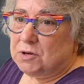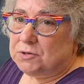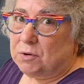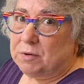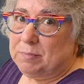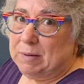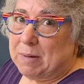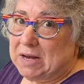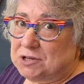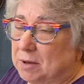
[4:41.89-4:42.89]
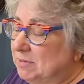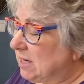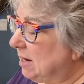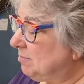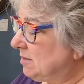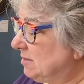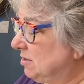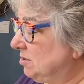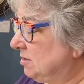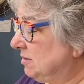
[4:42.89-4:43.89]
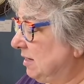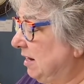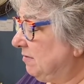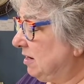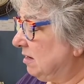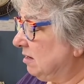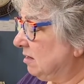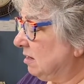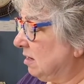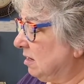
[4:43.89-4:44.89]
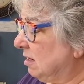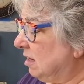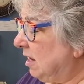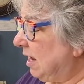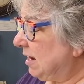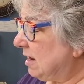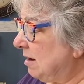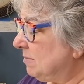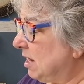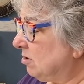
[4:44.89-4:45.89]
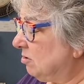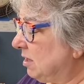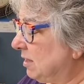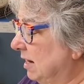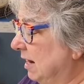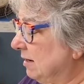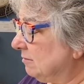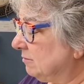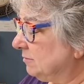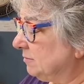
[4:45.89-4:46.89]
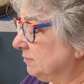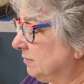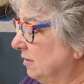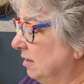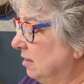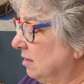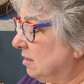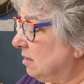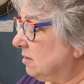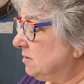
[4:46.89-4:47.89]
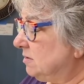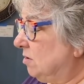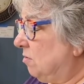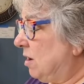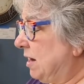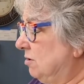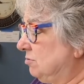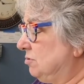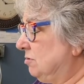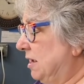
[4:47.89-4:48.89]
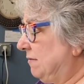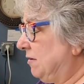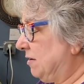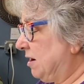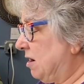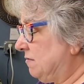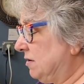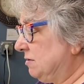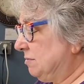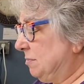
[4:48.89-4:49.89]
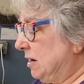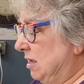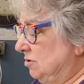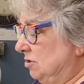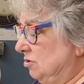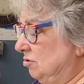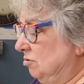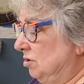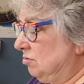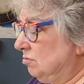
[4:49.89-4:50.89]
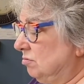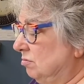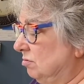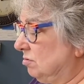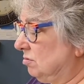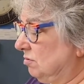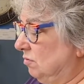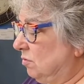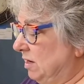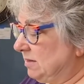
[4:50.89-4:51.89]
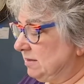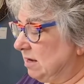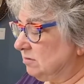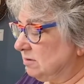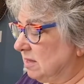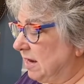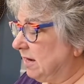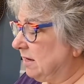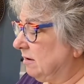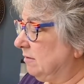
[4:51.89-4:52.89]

So it would be my job to keep the stitches even, and I'm not good at that. So I don't do that very often, but I'll just show you what it sounds like.